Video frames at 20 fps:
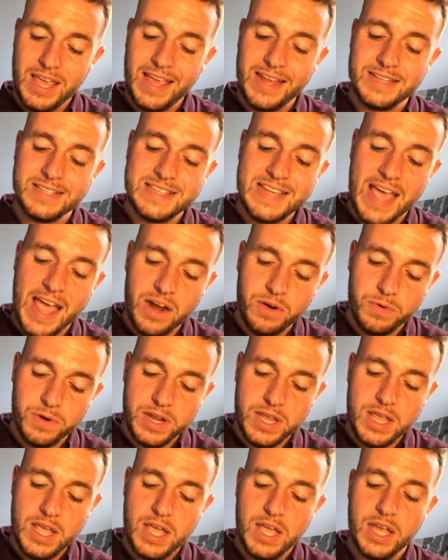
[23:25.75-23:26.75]

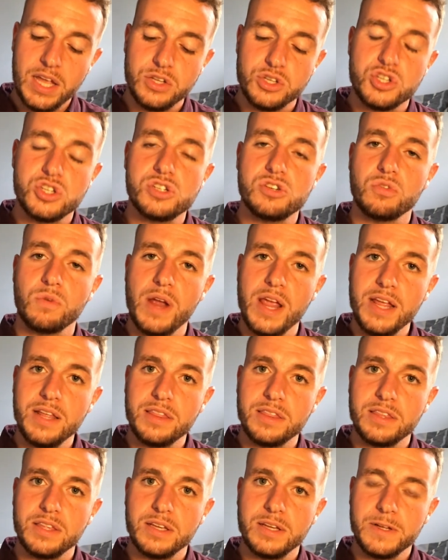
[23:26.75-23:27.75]
integrity, and
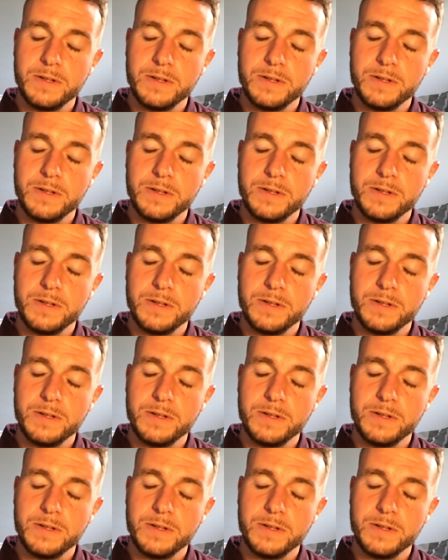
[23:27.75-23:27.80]
strength.